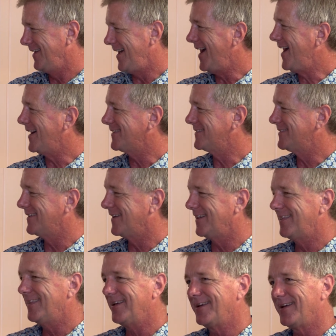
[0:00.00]
asked, and I
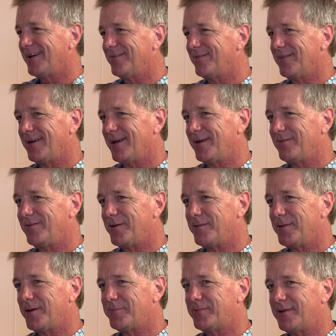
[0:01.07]
think I've
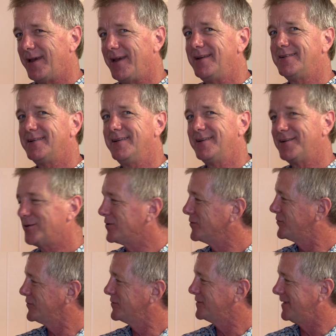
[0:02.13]
up to 18
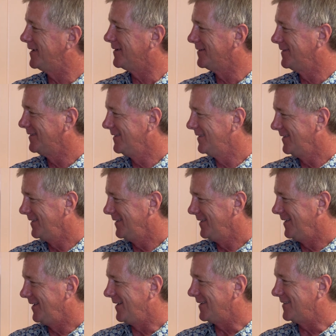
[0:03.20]
cultures now,
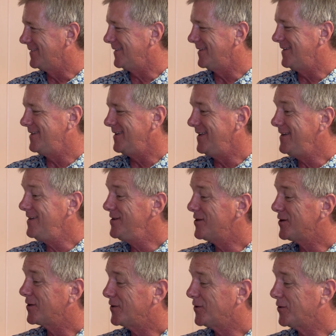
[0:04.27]
I said, in
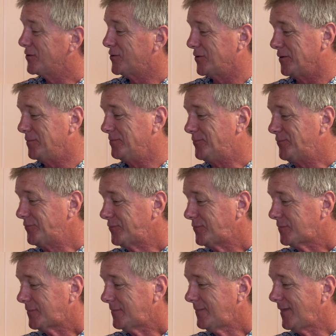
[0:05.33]
your culture,
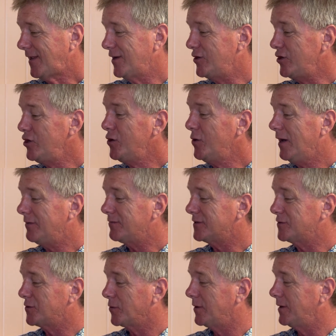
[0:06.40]
do you have a
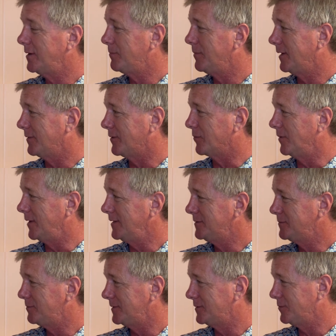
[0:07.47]
story about the race
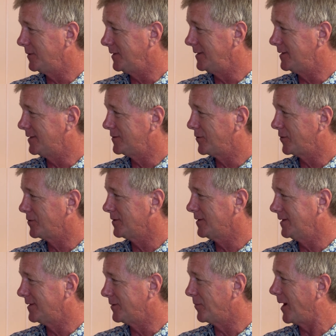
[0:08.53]
between the turtle
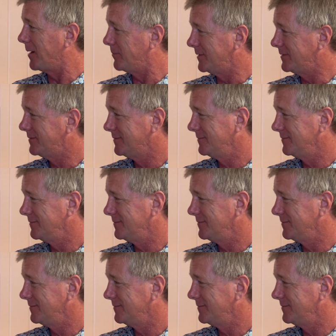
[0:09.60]
and the rabbit?